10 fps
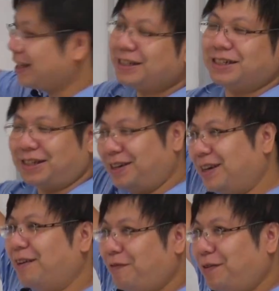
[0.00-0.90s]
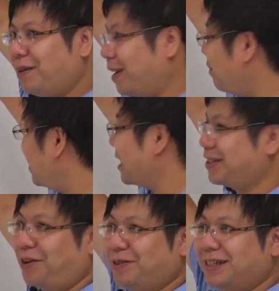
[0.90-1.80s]
this is a very amazing
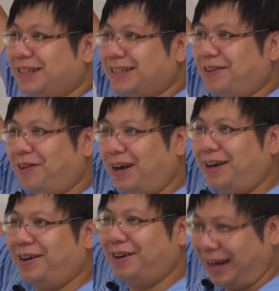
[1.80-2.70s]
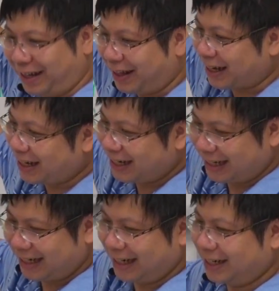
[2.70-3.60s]
story. This is, I think.
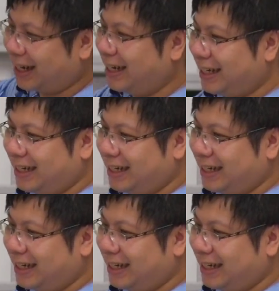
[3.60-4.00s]
Okay.